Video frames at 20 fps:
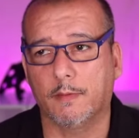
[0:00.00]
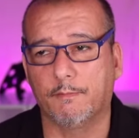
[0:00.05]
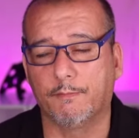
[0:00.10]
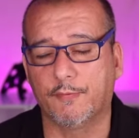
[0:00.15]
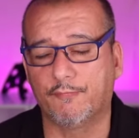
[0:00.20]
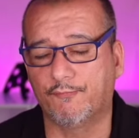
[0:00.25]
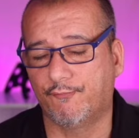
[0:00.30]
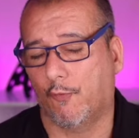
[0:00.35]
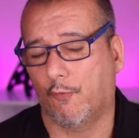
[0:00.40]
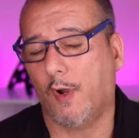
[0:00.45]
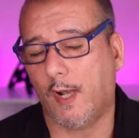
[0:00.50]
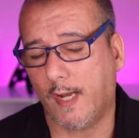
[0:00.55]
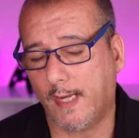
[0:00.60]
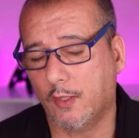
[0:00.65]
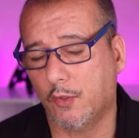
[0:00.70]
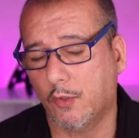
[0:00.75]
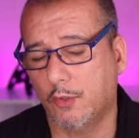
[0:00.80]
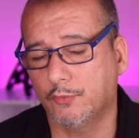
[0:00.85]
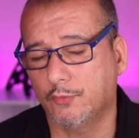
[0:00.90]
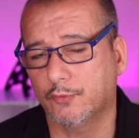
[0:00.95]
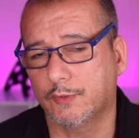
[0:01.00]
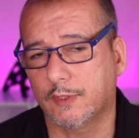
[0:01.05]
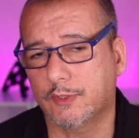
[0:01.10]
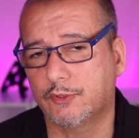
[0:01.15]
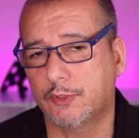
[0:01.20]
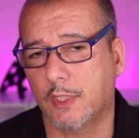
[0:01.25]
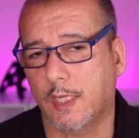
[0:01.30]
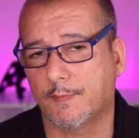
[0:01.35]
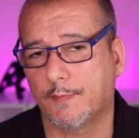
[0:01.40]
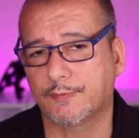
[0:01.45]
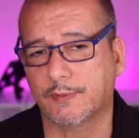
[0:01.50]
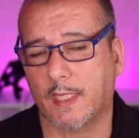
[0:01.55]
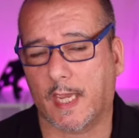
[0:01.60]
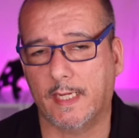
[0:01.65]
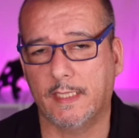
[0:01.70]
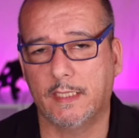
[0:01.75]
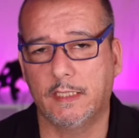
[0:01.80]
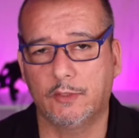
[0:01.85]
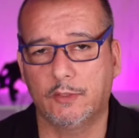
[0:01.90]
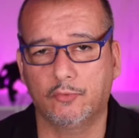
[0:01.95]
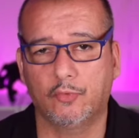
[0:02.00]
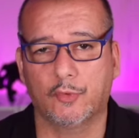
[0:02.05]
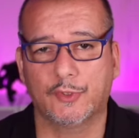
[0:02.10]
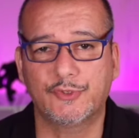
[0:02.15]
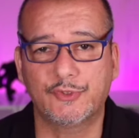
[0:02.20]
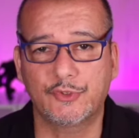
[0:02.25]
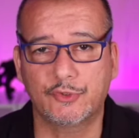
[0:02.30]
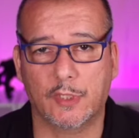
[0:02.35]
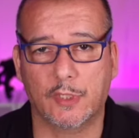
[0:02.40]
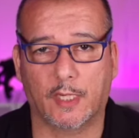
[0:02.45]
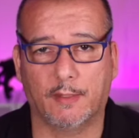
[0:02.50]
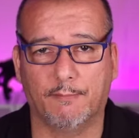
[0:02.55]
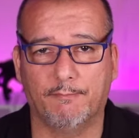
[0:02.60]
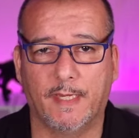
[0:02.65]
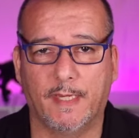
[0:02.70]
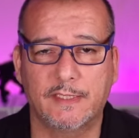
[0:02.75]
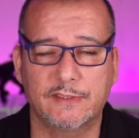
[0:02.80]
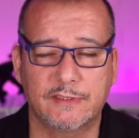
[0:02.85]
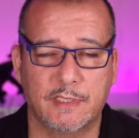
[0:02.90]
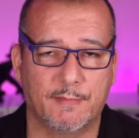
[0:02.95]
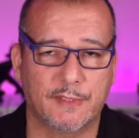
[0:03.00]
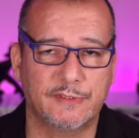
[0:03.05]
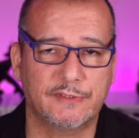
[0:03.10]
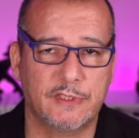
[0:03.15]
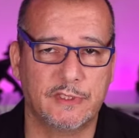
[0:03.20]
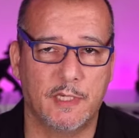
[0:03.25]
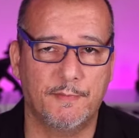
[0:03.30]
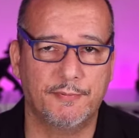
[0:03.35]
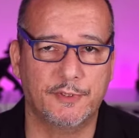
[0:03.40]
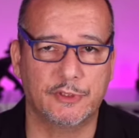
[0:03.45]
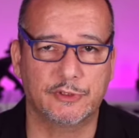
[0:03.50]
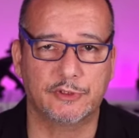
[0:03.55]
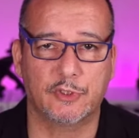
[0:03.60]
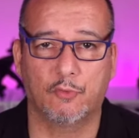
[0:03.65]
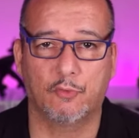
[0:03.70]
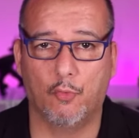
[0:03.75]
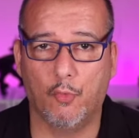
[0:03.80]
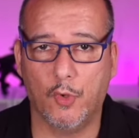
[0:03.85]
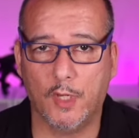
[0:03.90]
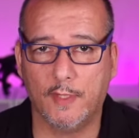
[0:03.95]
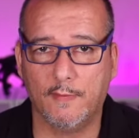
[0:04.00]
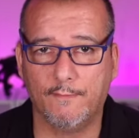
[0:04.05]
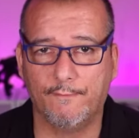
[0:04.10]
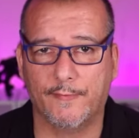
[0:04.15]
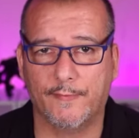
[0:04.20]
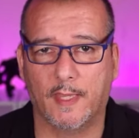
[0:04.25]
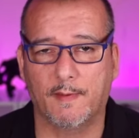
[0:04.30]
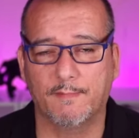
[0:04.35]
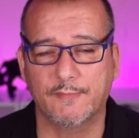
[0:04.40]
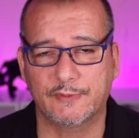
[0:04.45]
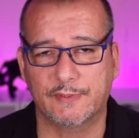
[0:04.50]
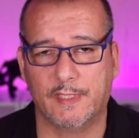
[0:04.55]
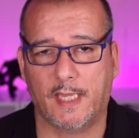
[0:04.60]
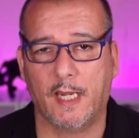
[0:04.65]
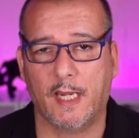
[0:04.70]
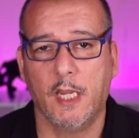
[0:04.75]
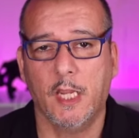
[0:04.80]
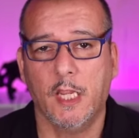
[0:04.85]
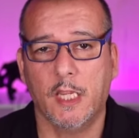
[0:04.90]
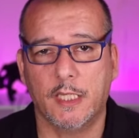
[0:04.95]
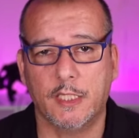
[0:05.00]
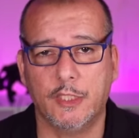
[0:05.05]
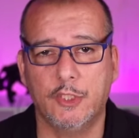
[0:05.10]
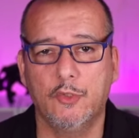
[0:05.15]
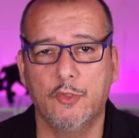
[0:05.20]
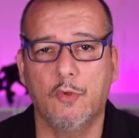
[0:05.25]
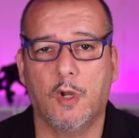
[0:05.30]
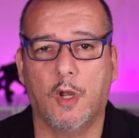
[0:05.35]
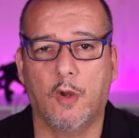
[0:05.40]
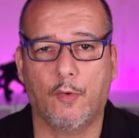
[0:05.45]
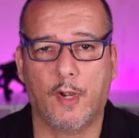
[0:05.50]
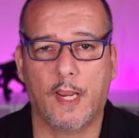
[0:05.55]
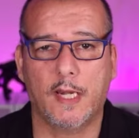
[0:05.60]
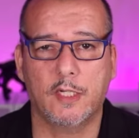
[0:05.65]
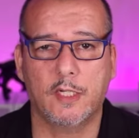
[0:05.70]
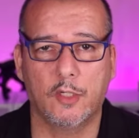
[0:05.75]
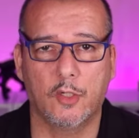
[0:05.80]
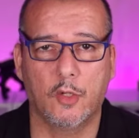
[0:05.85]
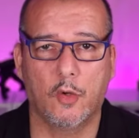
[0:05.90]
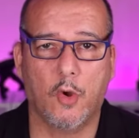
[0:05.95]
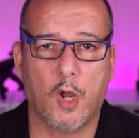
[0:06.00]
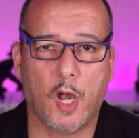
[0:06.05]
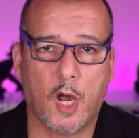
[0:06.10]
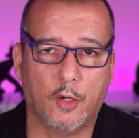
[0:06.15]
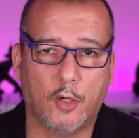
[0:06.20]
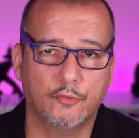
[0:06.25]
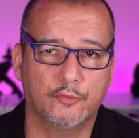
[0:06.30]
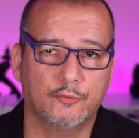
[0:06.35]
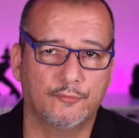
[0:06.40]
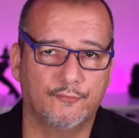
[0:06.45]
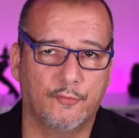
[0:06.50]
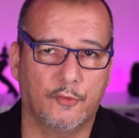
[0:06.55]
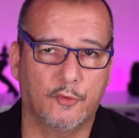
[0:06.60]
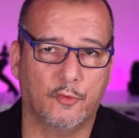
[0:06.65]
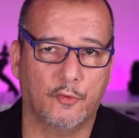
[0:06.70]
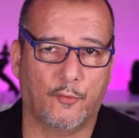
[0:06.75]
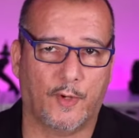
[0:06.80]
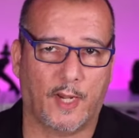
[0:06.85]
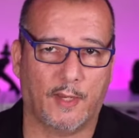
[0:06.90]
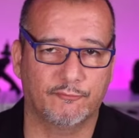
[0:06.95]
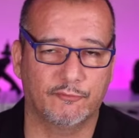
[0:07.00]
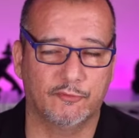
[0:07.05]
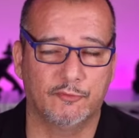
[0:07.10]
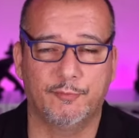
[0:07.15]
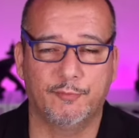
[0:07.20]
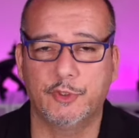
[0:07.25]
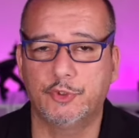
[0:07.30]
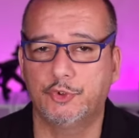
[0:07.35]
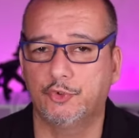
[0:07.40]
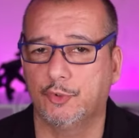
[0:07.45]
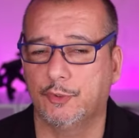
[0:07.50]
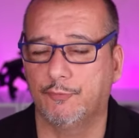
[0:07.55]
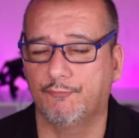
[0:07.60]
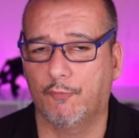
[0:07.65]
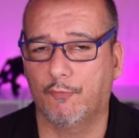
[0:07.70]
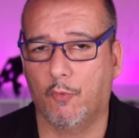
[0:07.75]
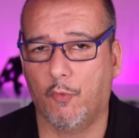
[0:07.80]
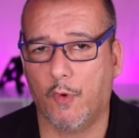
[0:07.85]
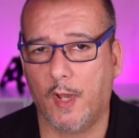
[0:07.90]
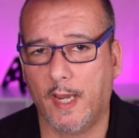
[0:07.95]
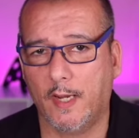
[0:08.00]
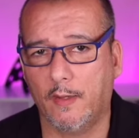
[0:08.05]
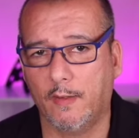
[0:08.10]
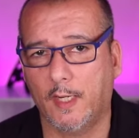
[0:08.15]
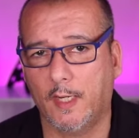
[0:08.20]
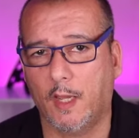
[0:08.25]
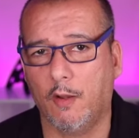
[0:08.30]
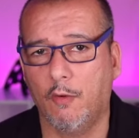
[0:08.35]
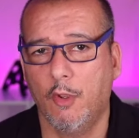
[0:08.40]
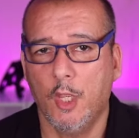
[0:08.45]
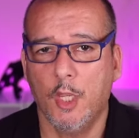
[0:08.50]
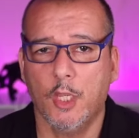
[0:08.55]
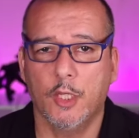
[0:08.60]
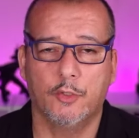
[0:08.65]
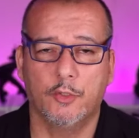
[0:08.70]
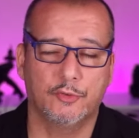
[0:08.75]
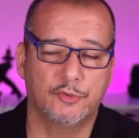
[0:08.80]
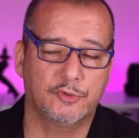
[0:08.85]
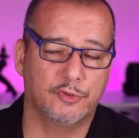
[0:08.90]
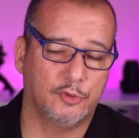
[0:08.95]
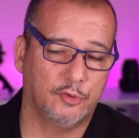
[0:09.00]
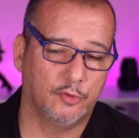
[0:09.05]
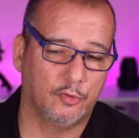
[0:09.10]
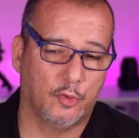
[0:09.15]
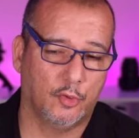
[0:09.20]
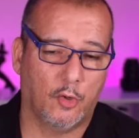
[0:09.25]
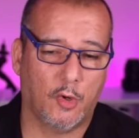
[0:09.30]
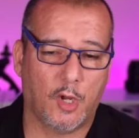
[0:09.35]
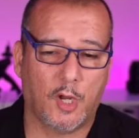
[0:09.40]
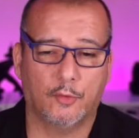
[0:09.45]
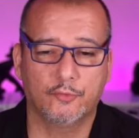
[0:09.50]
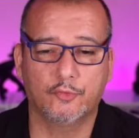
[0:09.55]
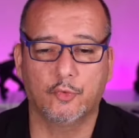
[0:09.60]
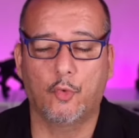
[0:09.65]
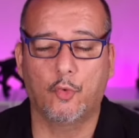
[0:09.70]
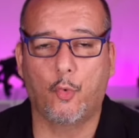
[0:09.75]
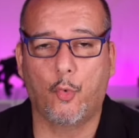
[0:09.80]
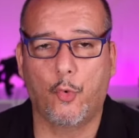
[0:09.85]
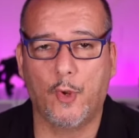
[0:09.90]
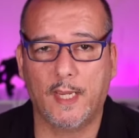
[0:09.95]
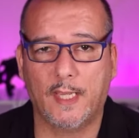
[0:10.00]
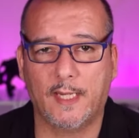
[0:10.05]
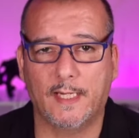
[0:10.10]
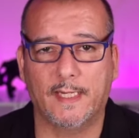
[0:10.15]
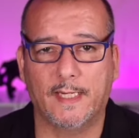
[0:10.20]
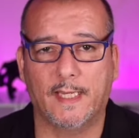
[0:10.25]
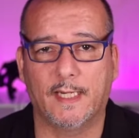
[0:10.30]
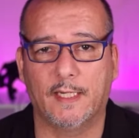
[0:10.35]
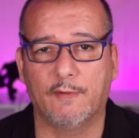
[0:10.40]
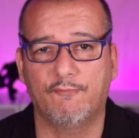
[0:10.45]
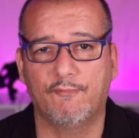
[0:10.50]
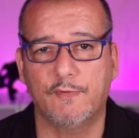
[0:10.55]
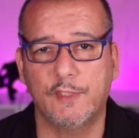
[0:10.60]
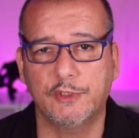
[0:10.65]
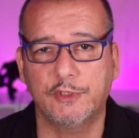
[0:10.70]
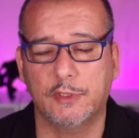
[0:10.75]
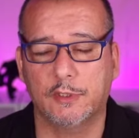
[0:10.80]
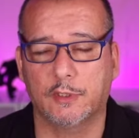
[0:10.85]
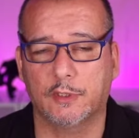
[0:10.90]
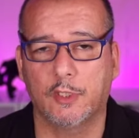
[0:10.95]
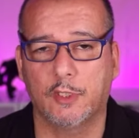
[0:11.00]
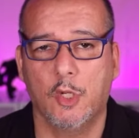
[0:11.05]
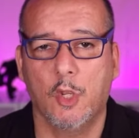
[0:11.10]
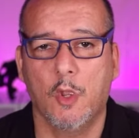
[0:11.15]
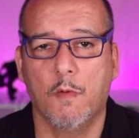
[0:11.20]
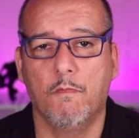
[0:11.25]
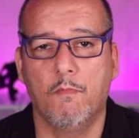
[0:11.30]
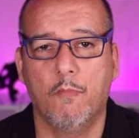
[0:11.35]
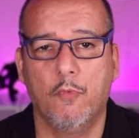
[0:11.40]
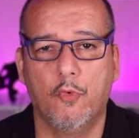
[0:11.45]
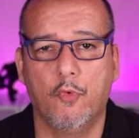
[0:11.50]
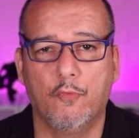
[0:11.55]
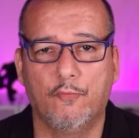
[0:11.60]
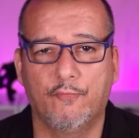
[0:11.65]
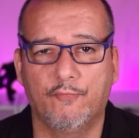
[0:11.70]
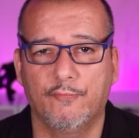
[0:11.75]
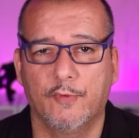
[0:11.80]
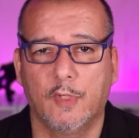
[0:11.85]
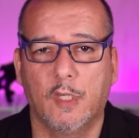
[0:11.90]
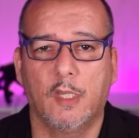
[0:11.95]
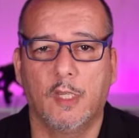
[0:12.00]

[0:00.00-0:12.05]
before I go into the tips, I need to make some assumptions, and one of them is that you already know how to photograph. You've been shooting for a while now. You know how to quickly and efficiently move